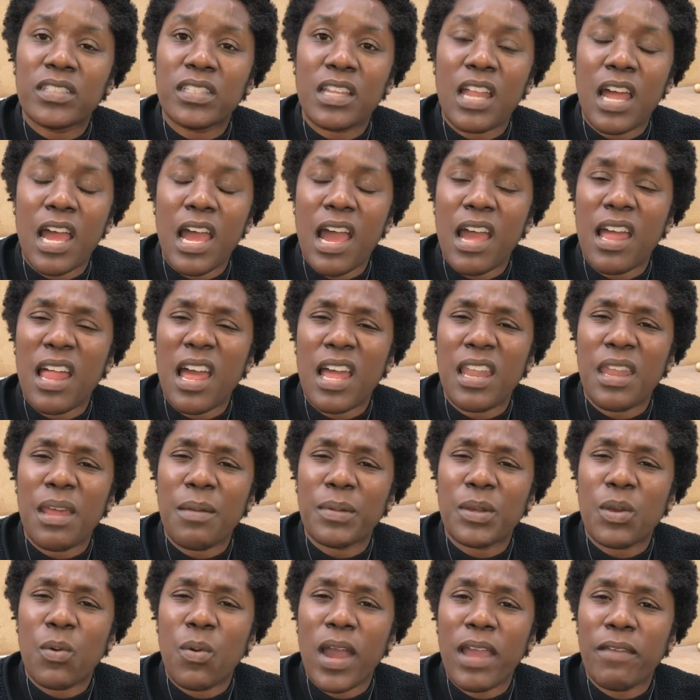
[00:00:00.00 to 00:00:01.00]
So and
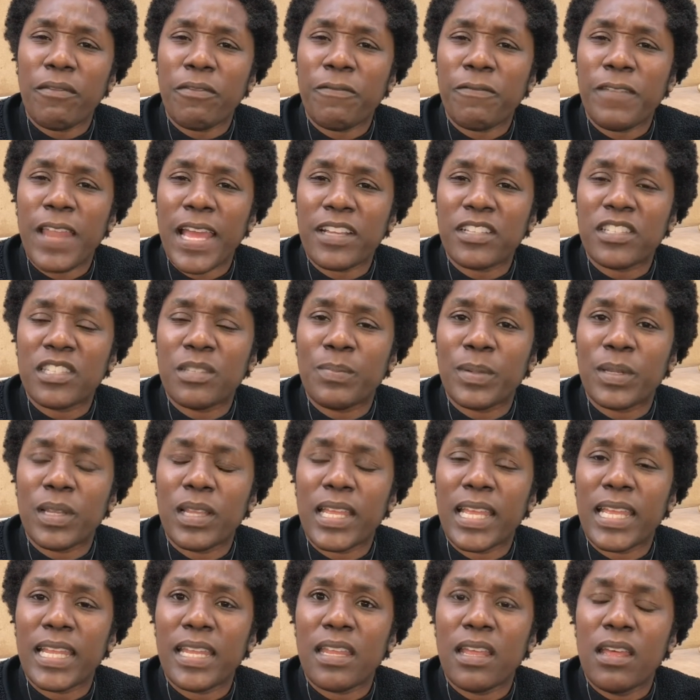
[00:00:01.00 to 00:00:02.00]
I'm quite flexible
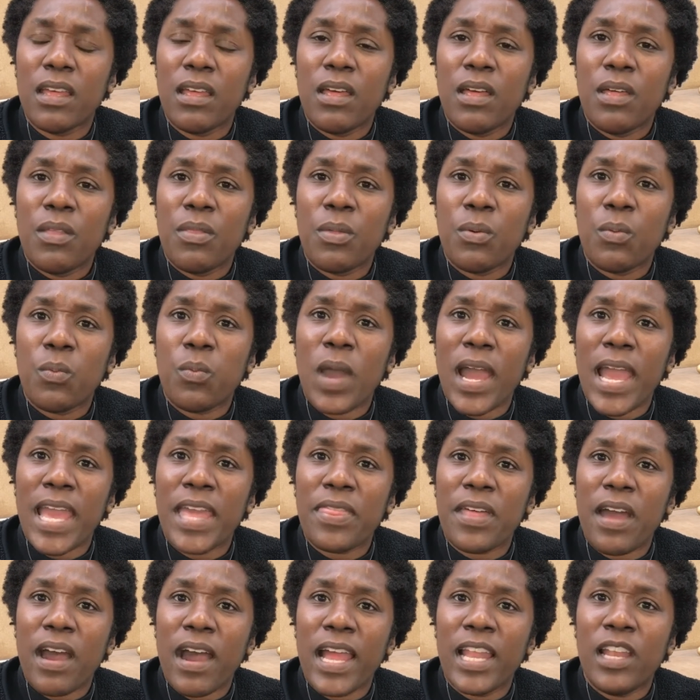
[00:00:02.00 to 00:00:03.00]
in the way
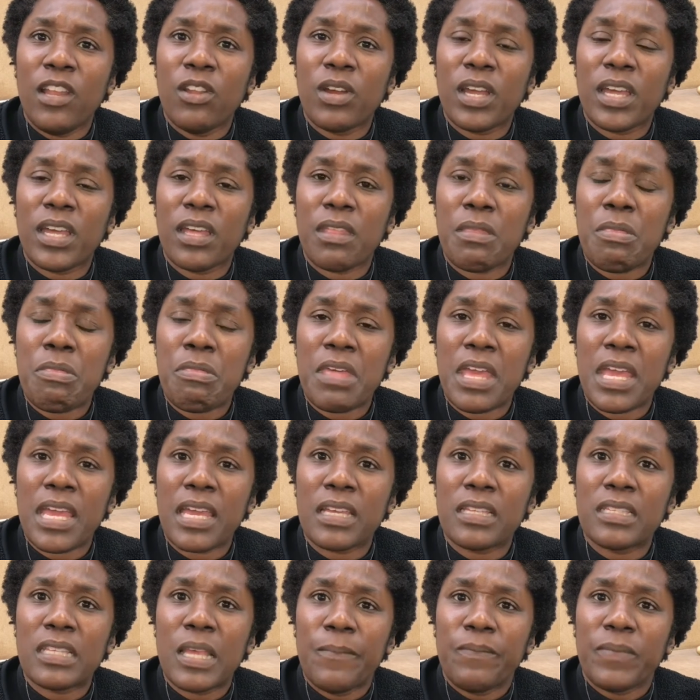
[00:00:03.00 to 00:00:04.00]
that I look at
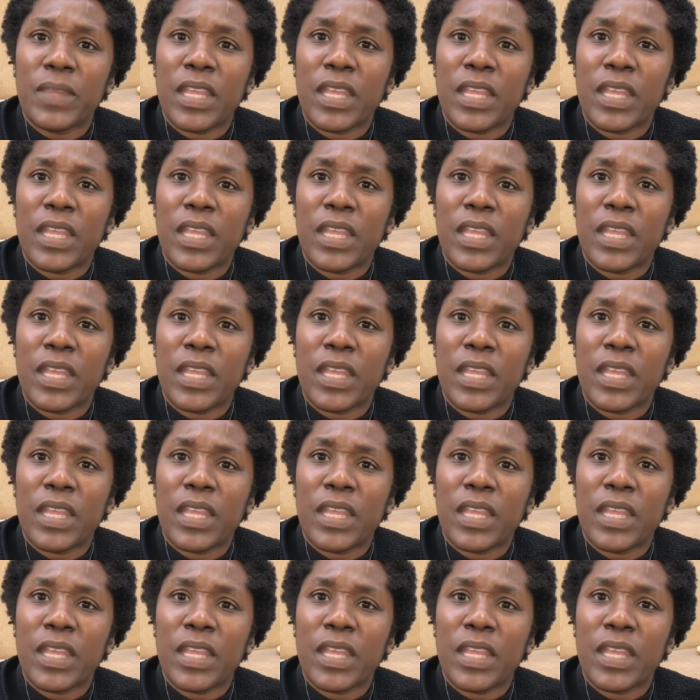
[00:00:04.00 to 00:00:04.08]
things.